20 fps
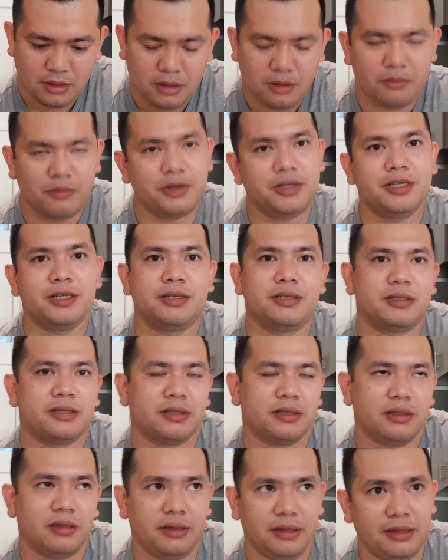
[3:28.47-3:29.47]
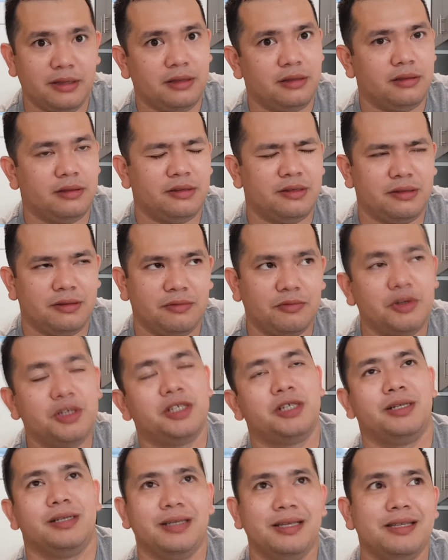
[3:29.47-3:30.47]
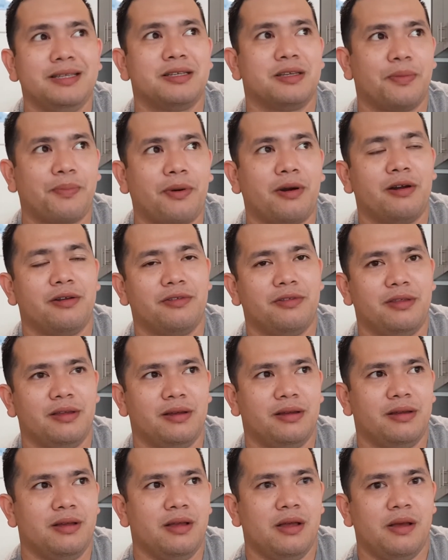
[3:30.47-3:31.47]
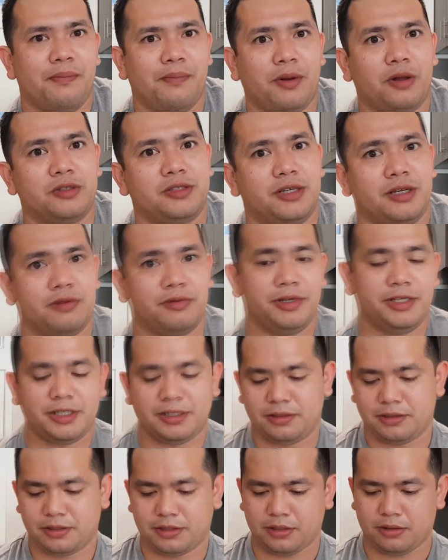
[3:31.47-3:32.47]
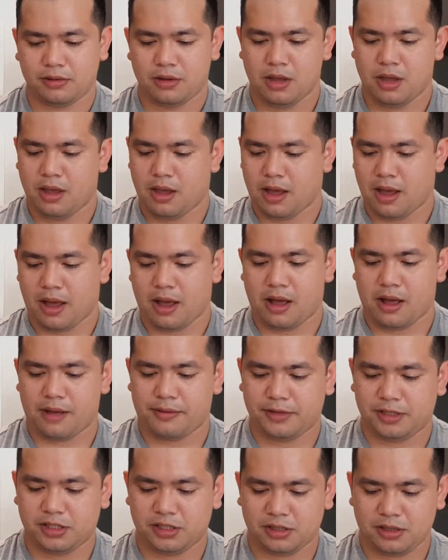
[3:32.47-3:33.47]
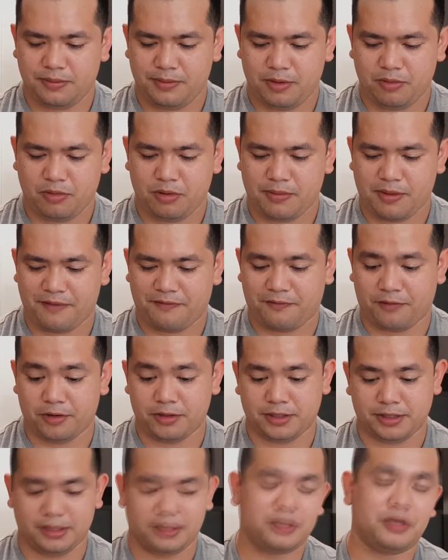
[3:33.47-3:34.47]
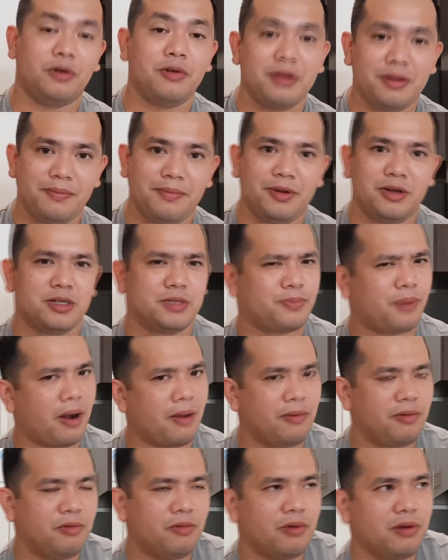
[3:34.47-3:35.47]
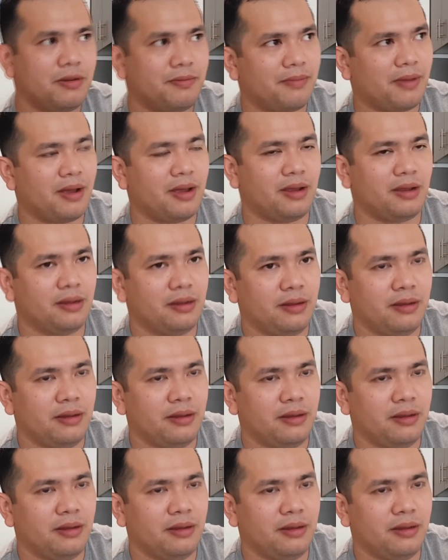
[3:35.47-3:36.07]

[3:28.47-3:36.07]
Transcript: which is a part of the Baltic region. So this is going to be one of my first Estonian beers, probably one of my